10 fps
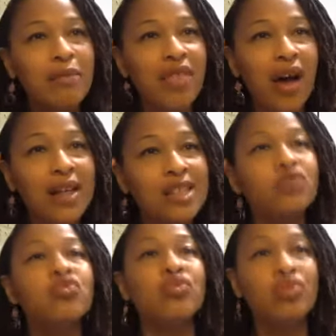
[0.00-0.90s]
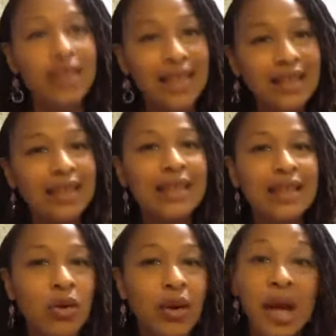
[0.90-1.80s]
thought is really
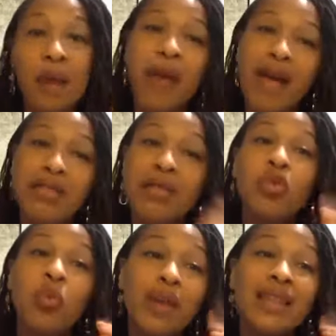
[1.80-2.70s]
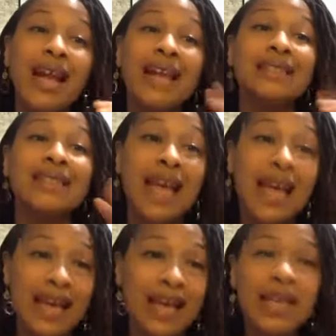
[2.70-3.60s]
going on rather than the one that I'm
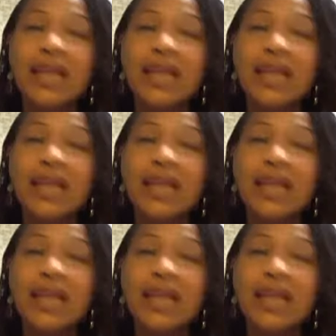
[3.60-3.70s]
saying.